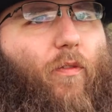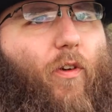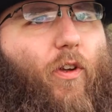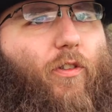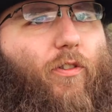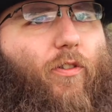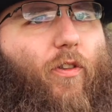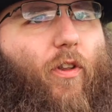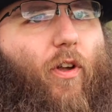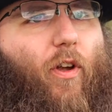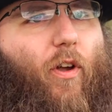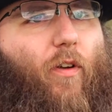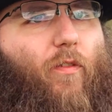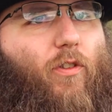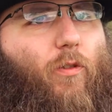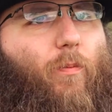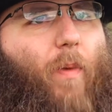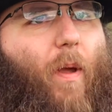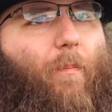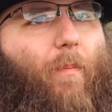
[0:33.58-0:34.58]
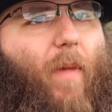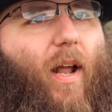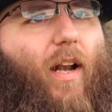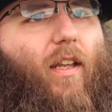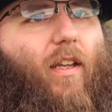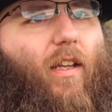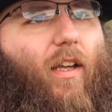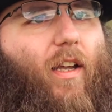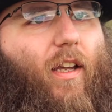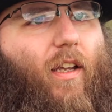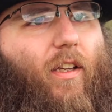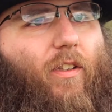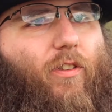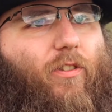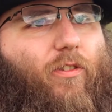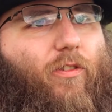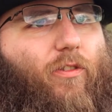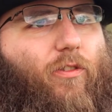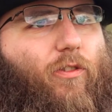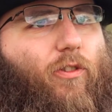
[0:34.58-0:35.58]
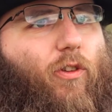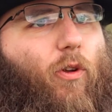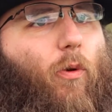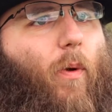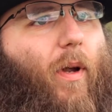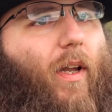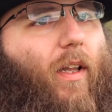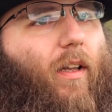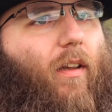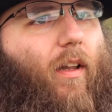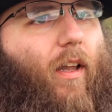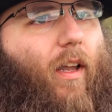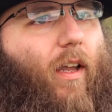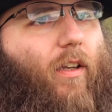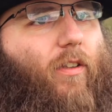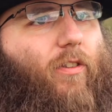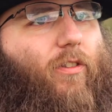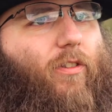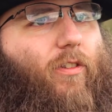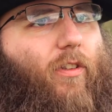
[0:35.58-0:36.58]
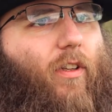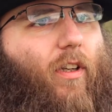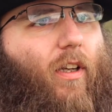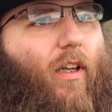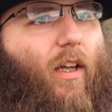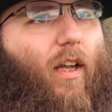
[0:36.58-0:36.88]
of us that have spent many years doing this,